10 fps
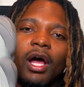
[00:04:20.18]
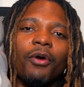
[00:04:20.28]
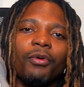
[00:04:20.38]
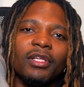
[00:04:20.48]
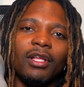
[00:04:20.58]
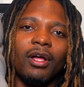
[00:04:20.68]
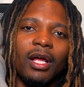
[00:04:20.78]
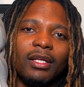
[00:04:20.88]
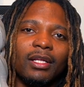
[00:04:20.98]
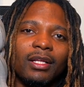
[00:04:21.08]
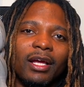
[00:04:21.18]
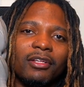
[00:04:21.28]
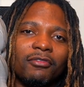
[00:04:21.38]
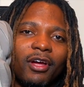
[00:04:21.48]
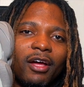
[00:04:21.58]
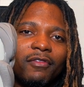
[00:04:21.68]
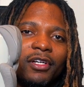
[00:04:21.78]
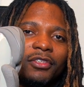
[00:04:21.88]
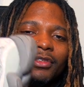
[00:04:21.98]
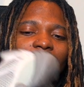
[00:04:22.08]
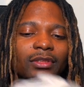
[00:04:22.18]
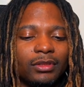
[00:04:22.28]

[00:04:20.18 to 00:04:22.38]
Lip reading: I really thought I didn't like the 500s.